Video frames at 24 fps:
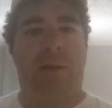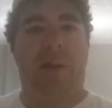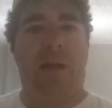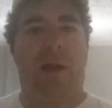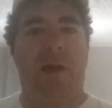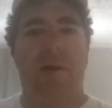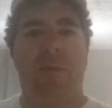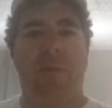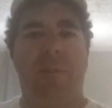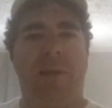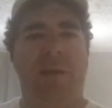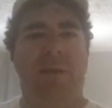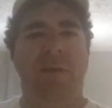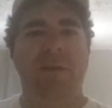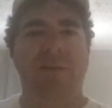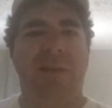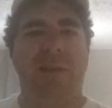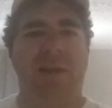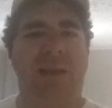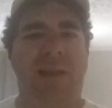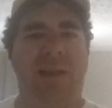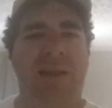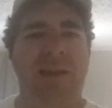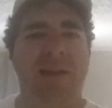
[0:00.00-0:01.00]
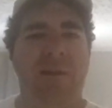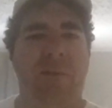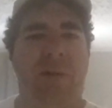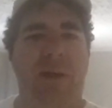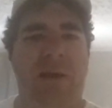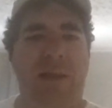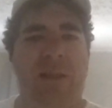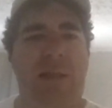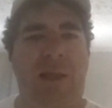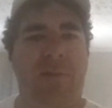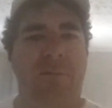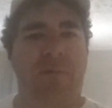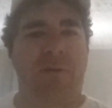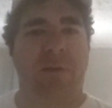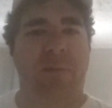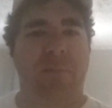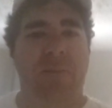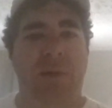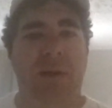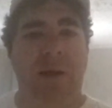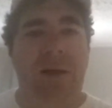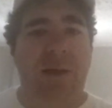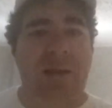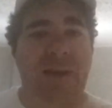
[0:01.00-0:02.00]
I'm going to be using it anyways after
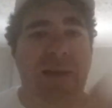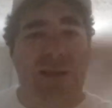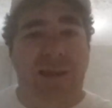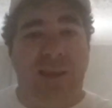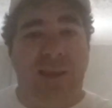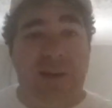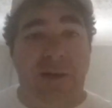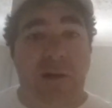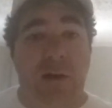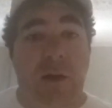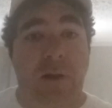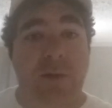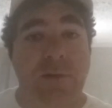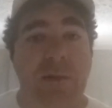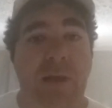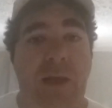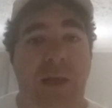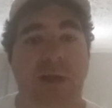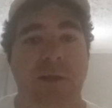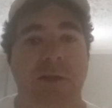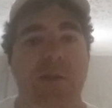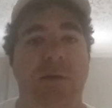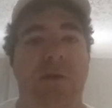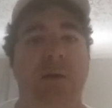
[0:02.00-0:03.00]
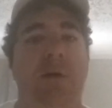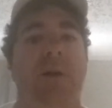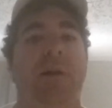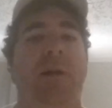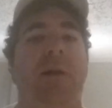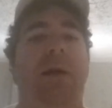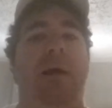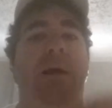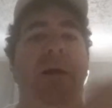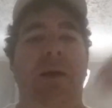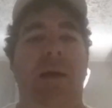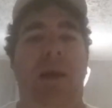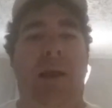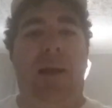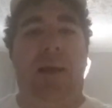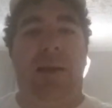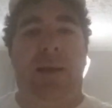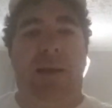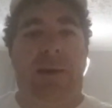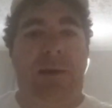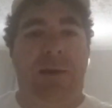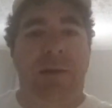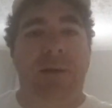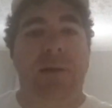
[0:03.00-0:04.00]
I get it all textured
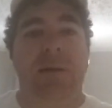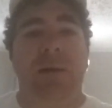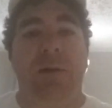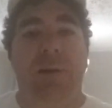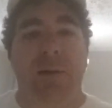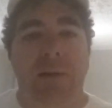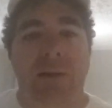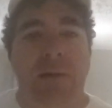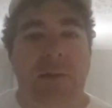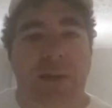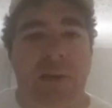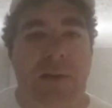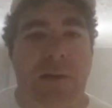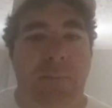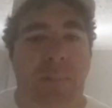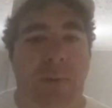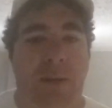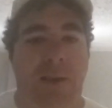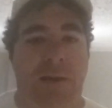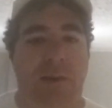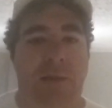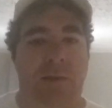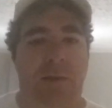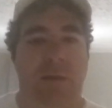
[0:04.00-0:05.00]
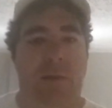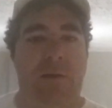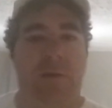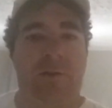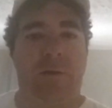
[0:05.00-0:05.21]
and get it painted.